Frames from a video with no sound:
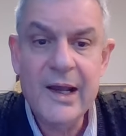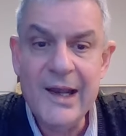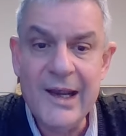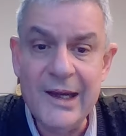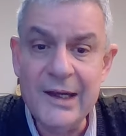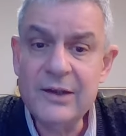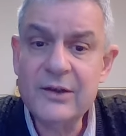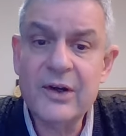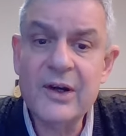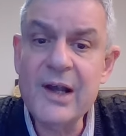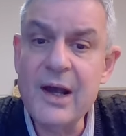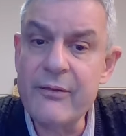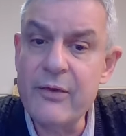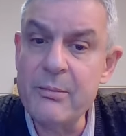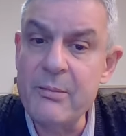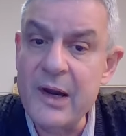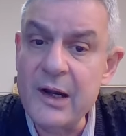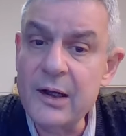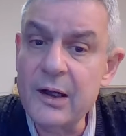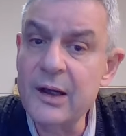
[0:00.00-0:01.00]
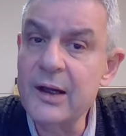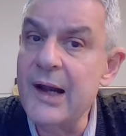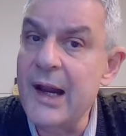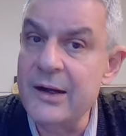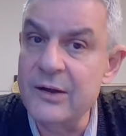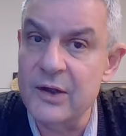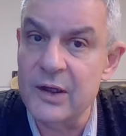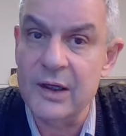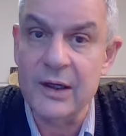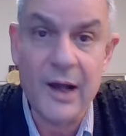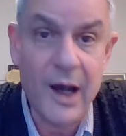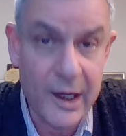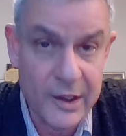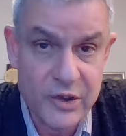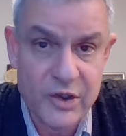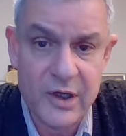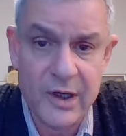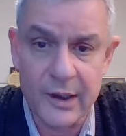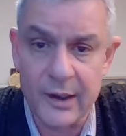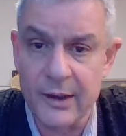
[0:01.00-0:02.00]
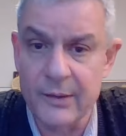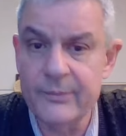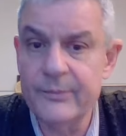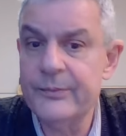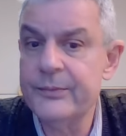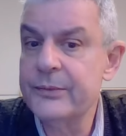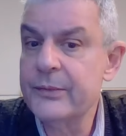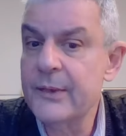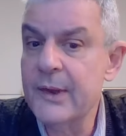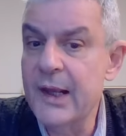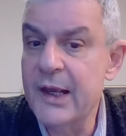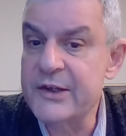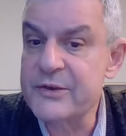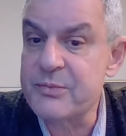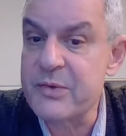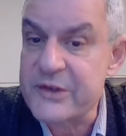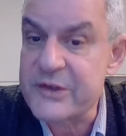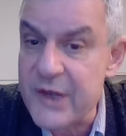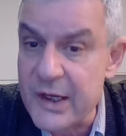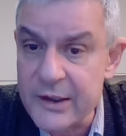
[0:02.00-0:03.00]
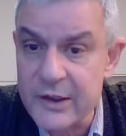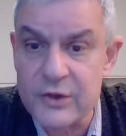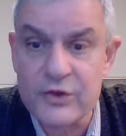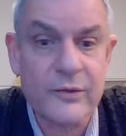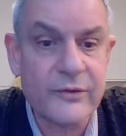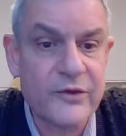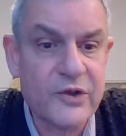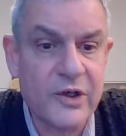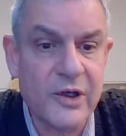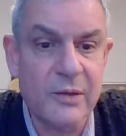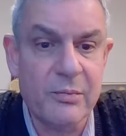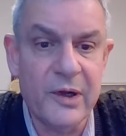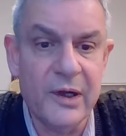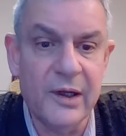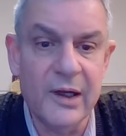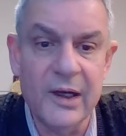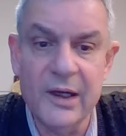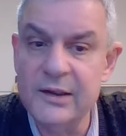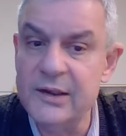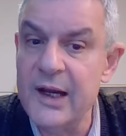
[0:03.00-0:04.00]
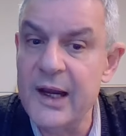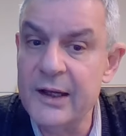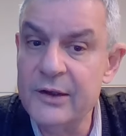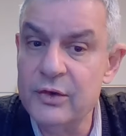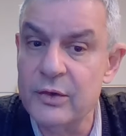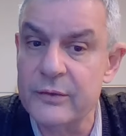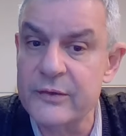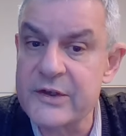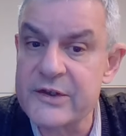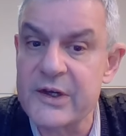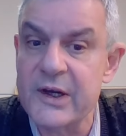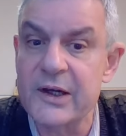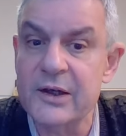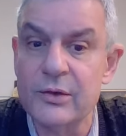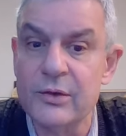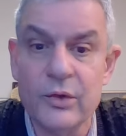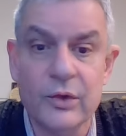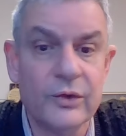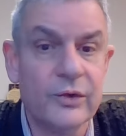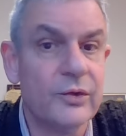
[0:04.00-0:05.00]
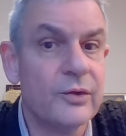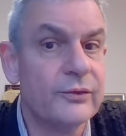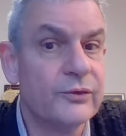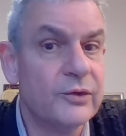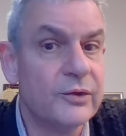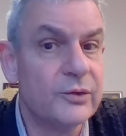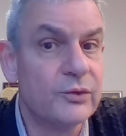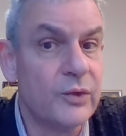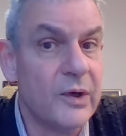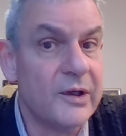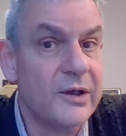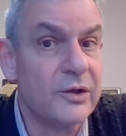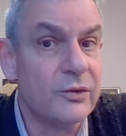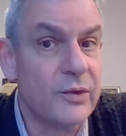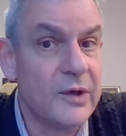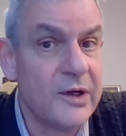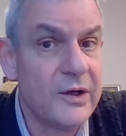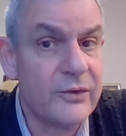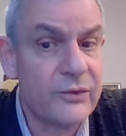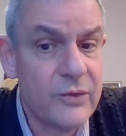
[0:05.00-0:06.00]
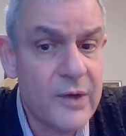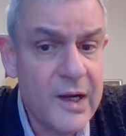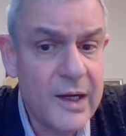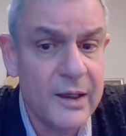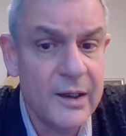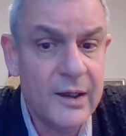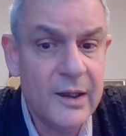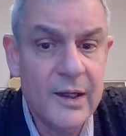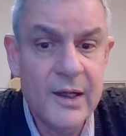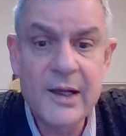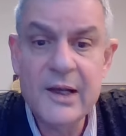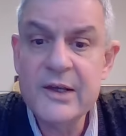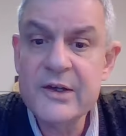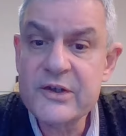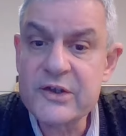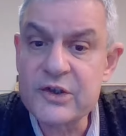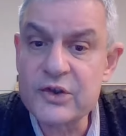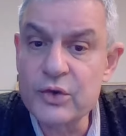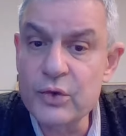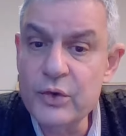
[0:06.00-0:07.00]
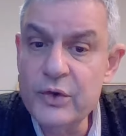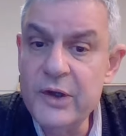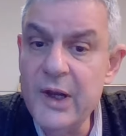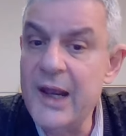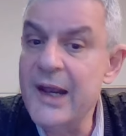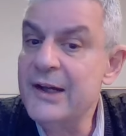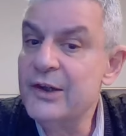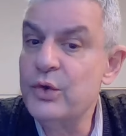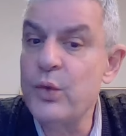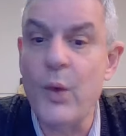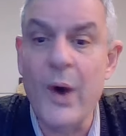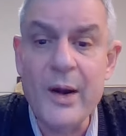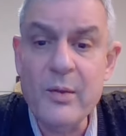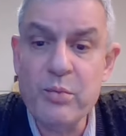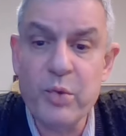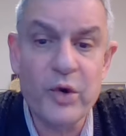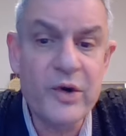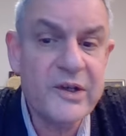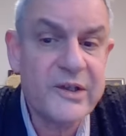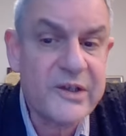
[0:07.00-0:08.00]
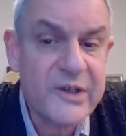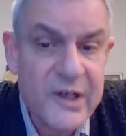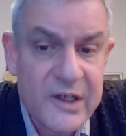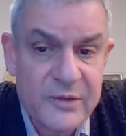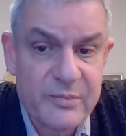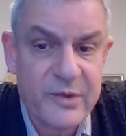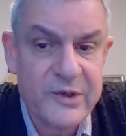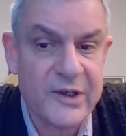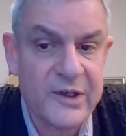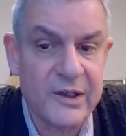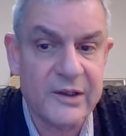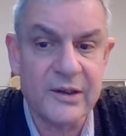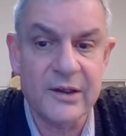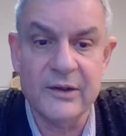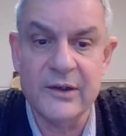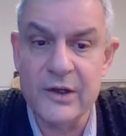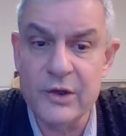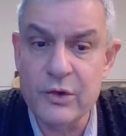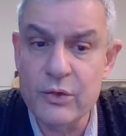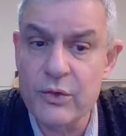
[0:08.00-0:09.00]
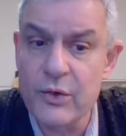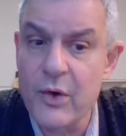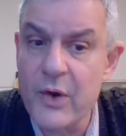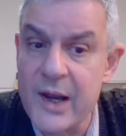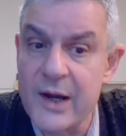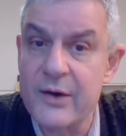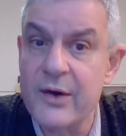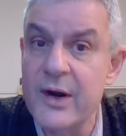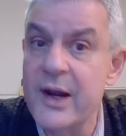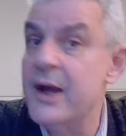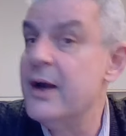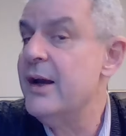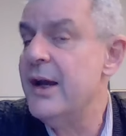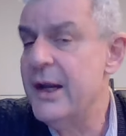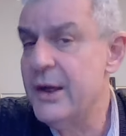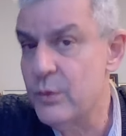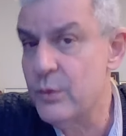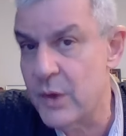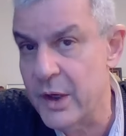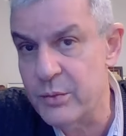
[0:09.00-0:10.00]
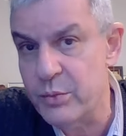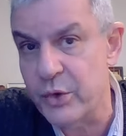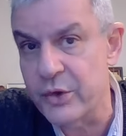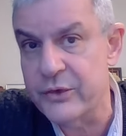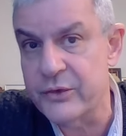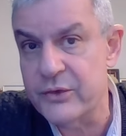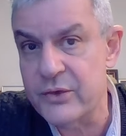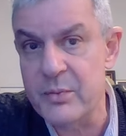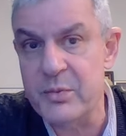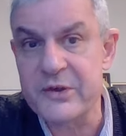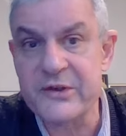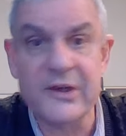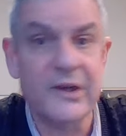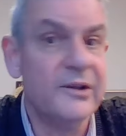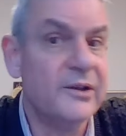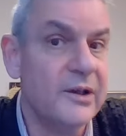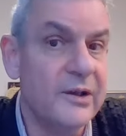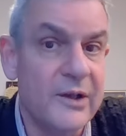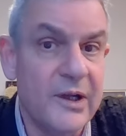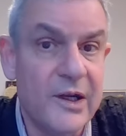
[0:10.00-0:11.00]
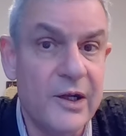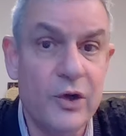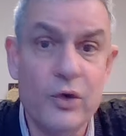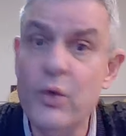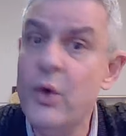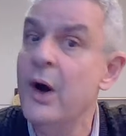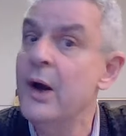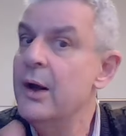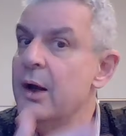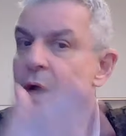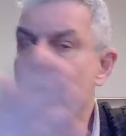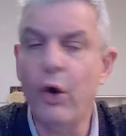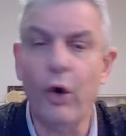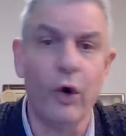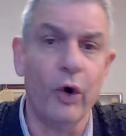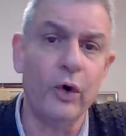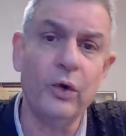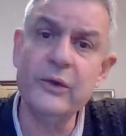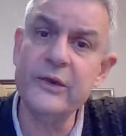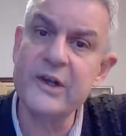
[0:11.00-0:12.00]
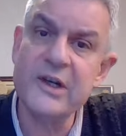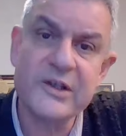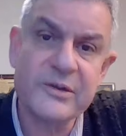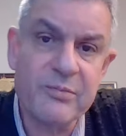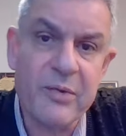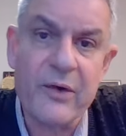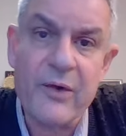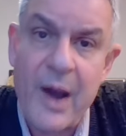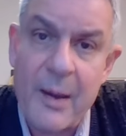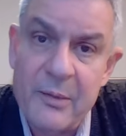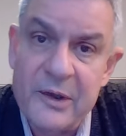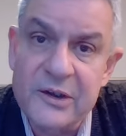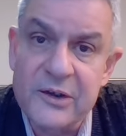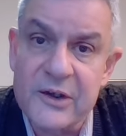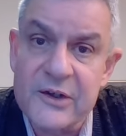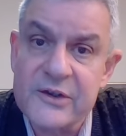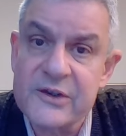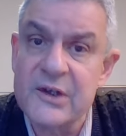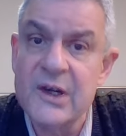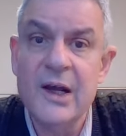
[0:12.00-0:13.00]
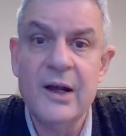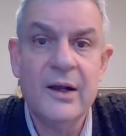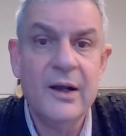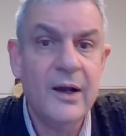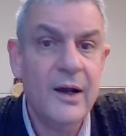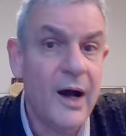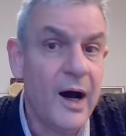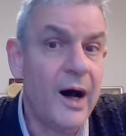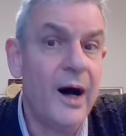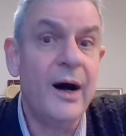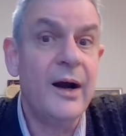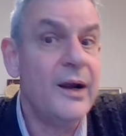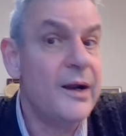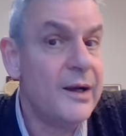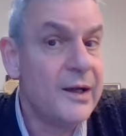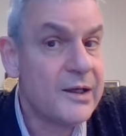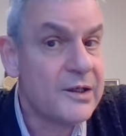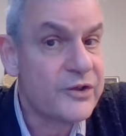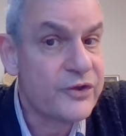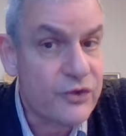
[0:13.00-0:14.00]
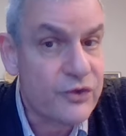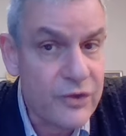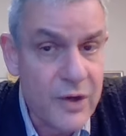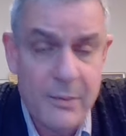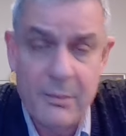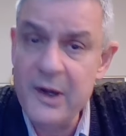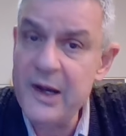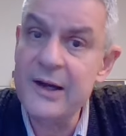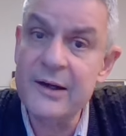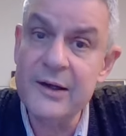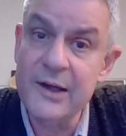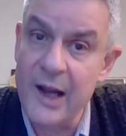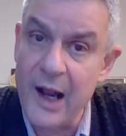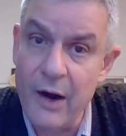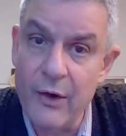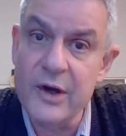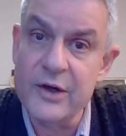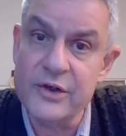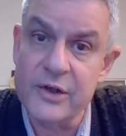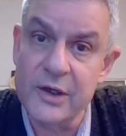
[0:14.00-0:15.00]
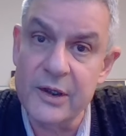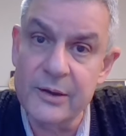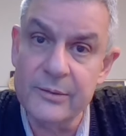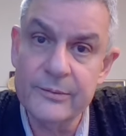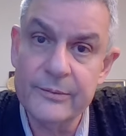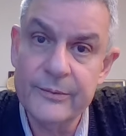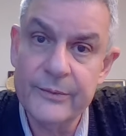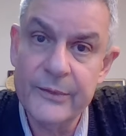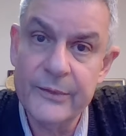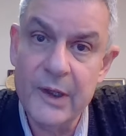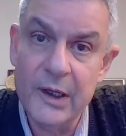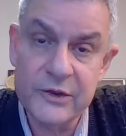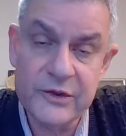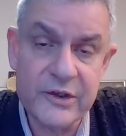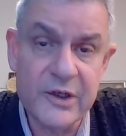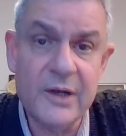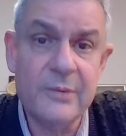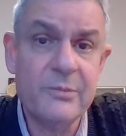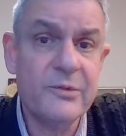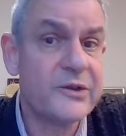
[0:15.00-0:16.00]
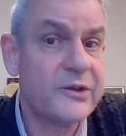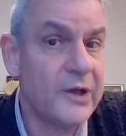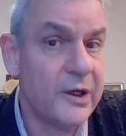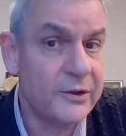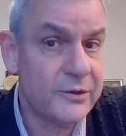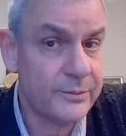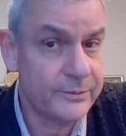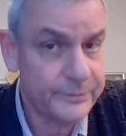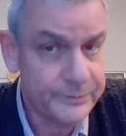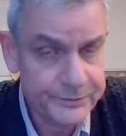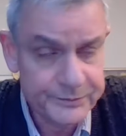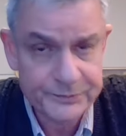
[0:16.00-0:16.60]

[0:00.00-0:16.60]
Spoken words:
Intergovernmental lending, IGL, as percentage of GDP at the end of the second quarter of 2023, stood at 1.6% in the euro area and 1.3% in the EU. All these parameters are extremely encouraging. It seems that